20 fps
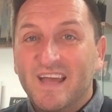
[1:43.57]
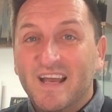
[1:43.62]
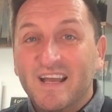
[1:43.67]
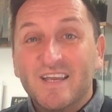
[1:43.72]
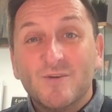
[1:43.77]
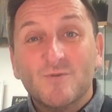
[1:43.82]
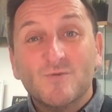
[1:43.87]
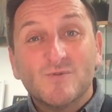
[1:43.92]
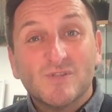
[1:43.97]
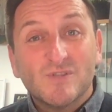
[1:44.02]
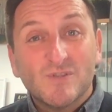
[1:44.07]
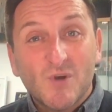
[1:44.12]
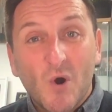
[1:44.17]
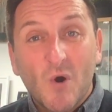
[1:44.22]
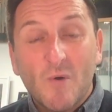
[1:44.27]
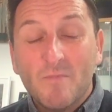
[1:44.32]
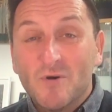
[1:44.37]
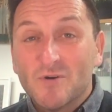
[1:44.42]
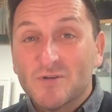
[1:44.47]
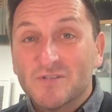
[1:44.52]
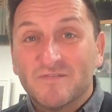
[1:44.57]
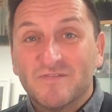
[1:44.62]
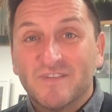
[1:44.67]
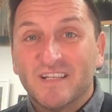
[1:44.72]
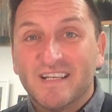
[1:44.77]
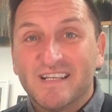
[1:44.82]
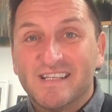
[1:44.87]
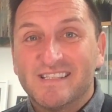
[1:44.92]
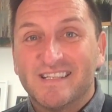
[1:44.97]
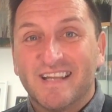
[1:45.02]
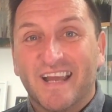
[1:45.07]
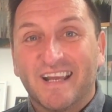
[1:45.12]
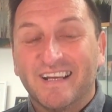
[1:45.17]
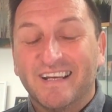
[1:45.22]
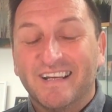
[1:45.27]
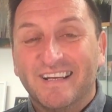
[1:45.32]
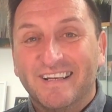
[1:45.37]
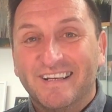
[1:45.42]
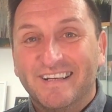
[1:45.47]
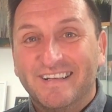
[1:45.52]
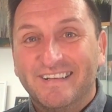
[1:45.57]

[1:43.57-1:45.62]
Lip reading: Thank you so much for listening.